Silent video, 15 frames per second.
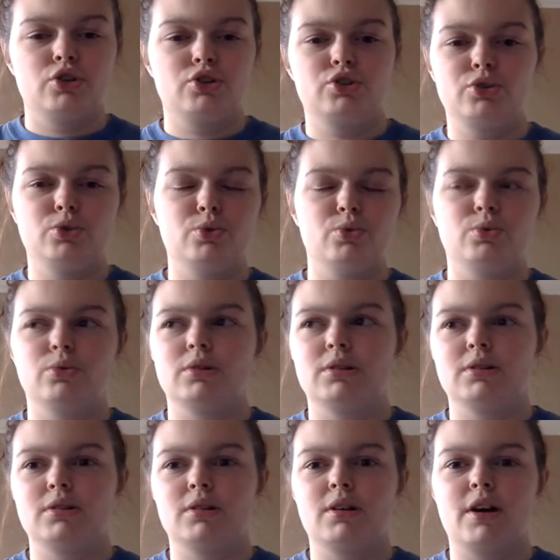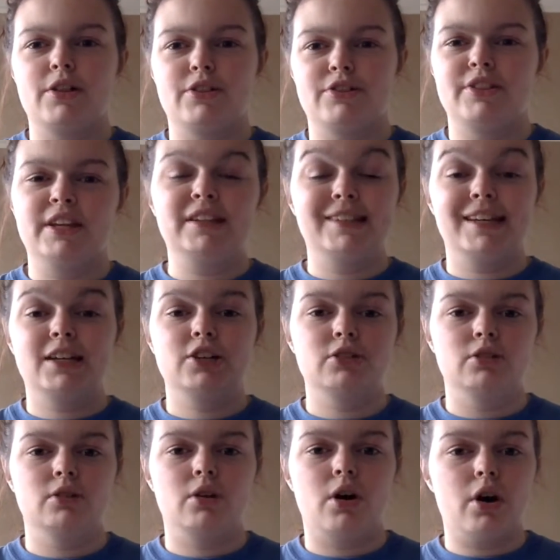do other things. They
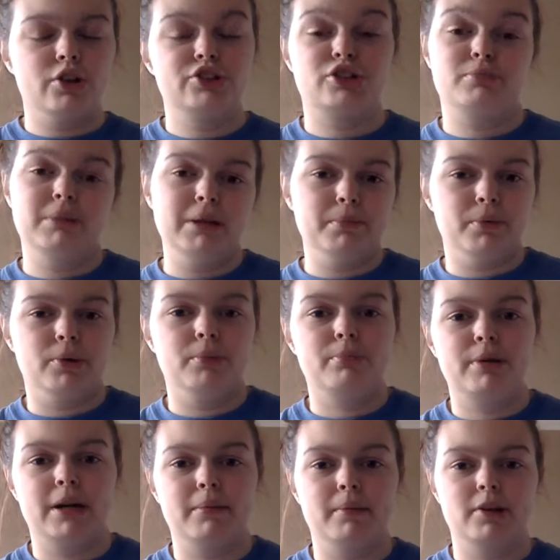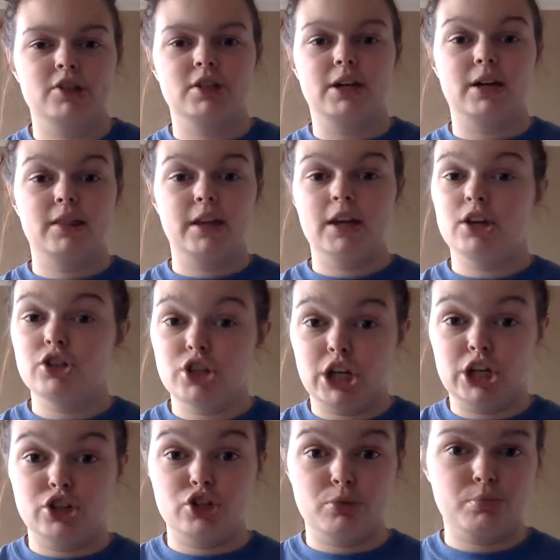can alter people pretty much. Like they can
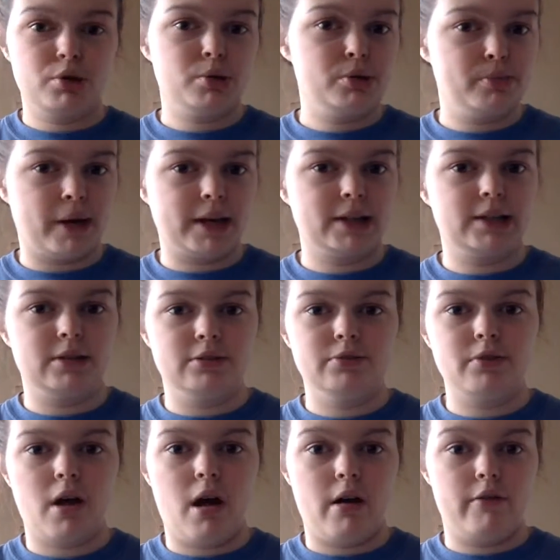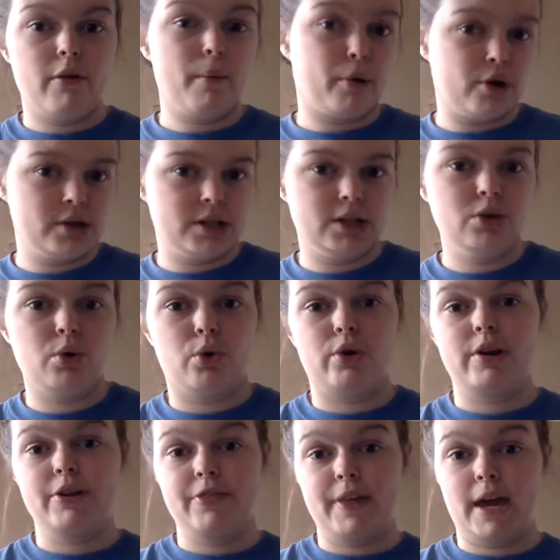change your perspective of a person
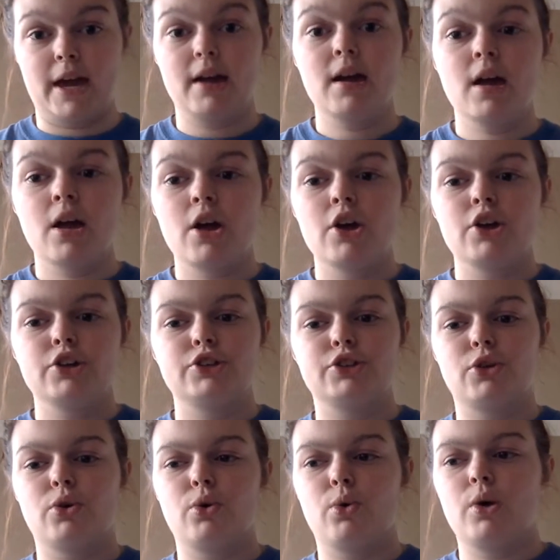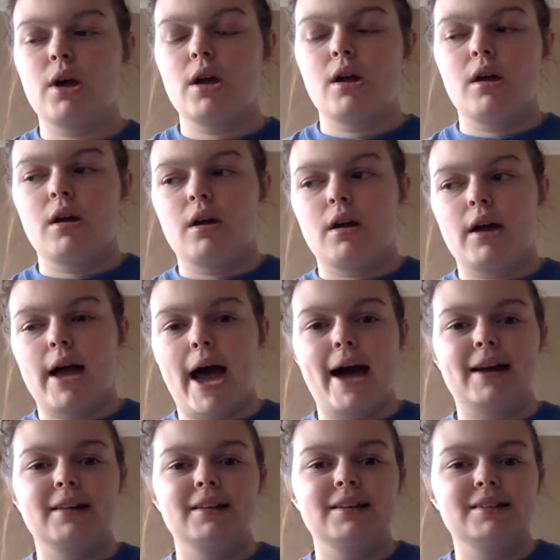or a thing. So
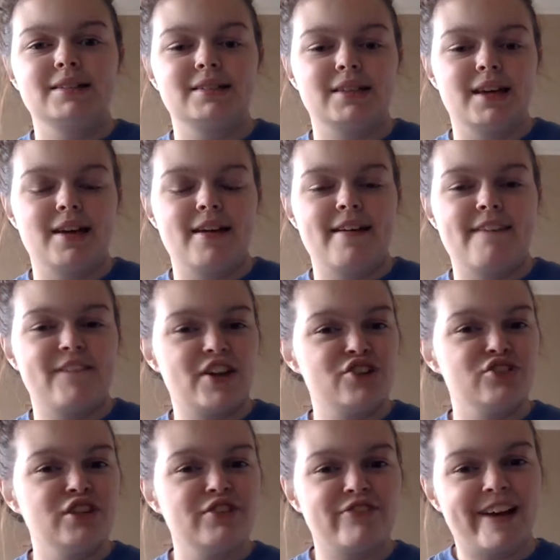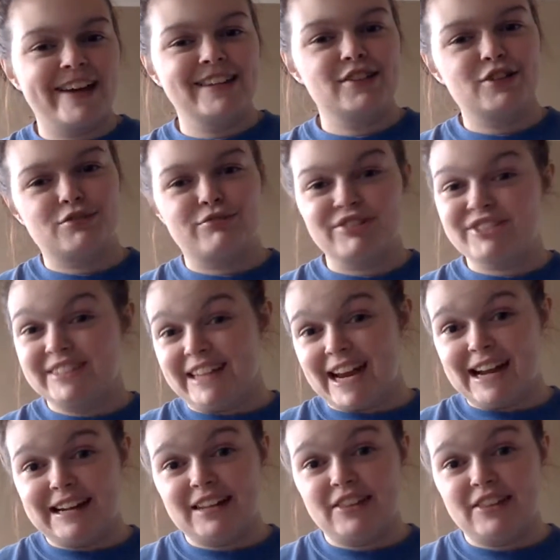Adelice eventually finds her real dad